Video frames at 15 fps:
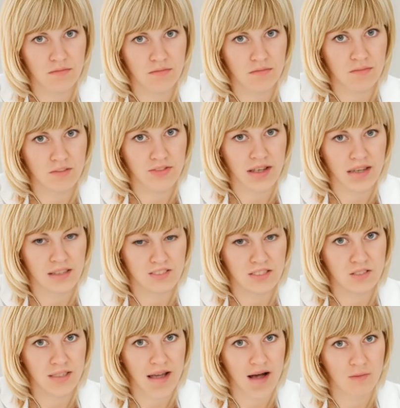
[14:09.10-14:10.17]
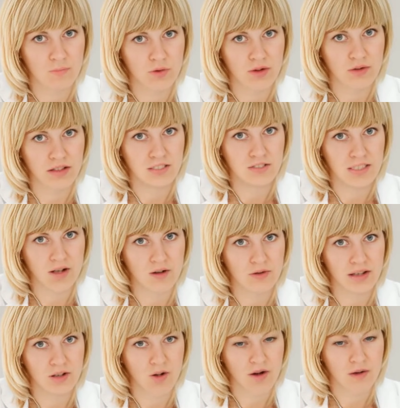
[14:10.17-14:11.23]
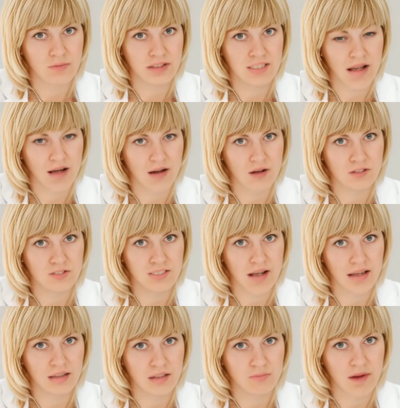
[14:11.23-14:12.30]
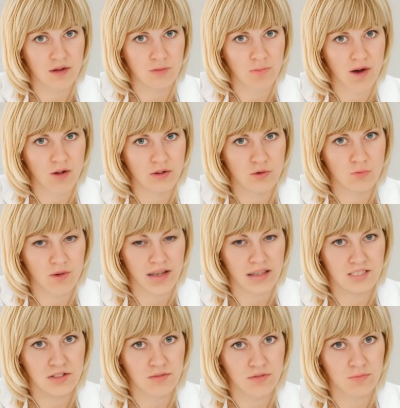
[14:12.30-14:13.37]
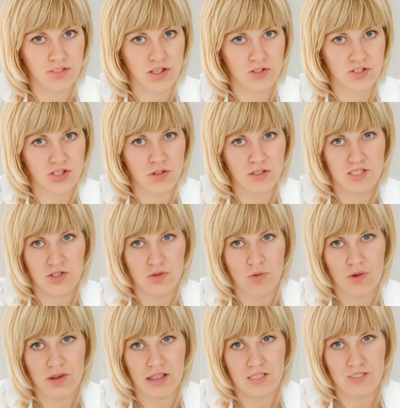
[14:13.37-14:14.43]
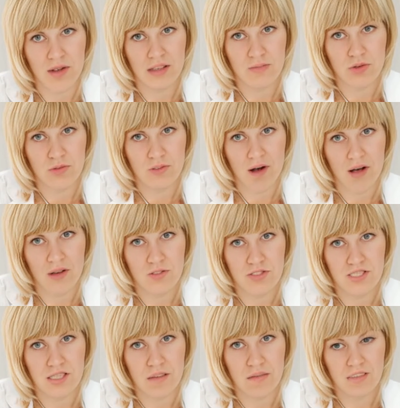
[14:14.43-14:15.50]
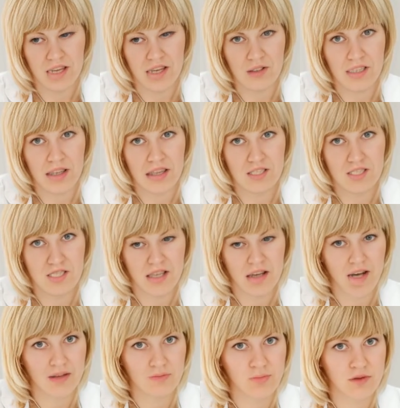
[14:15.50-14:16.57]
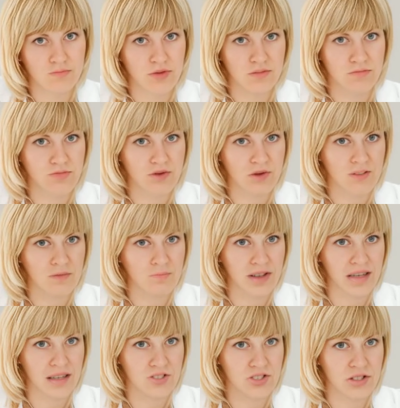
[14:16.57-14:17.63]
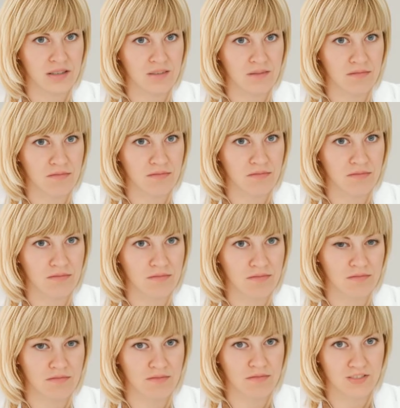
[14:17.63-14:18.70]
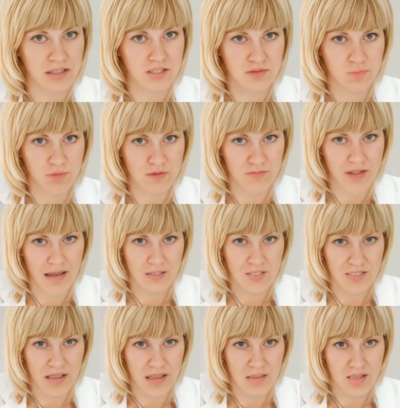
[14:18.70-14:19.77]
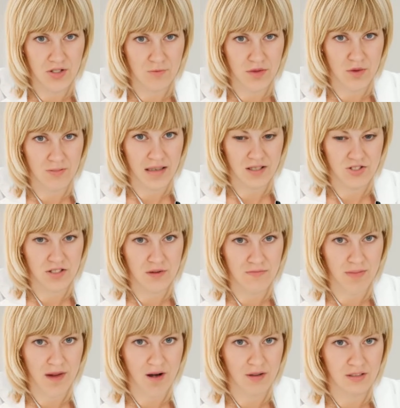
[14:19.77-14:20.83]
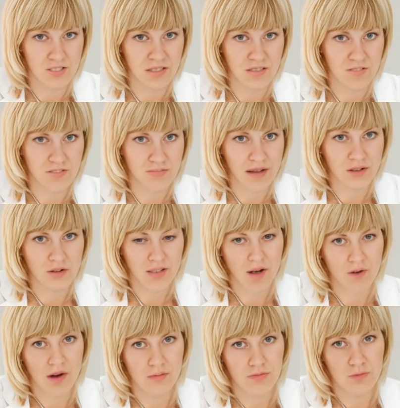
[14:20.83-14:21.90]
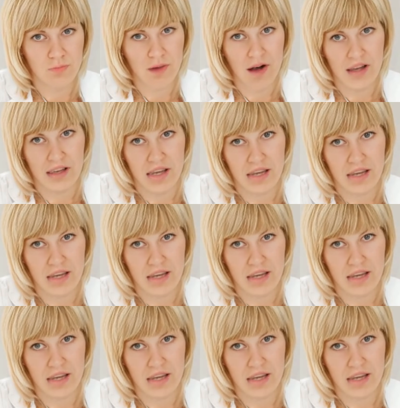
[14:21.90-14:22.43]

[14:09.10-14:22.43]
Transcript: Veins and capillaries carry carbon dioxide and metabolic waste from tissues to organs like the lungs, kidneys, and liver for elimination. This prevents the accumulation of toxins that could harm the body.